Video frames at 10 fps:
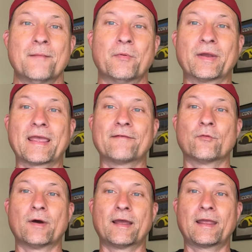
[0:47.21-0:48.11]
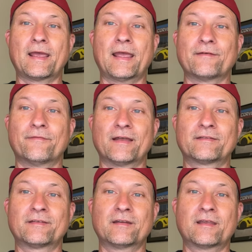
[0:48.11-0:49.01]
But we gave away a Vette
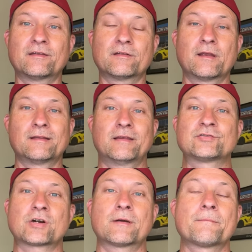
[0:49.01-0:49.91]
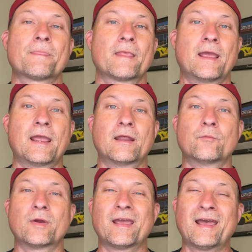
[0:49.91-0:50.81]
Syndicate t-shirt,
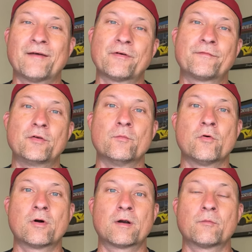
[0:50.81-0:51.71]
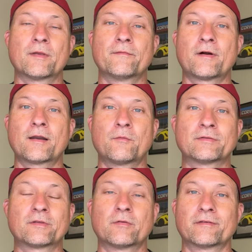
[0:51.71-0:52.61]
and we have a few more. We've already
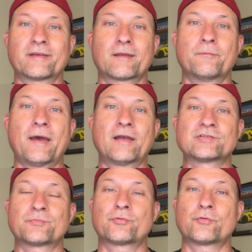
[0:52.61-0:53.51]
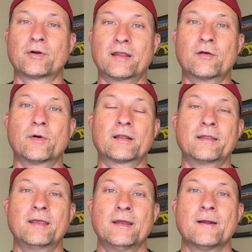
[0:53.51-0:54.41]
went through the second batch pretty
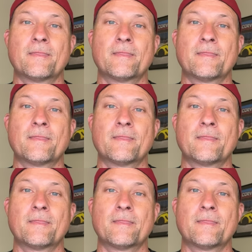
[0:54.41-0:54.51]
quickly.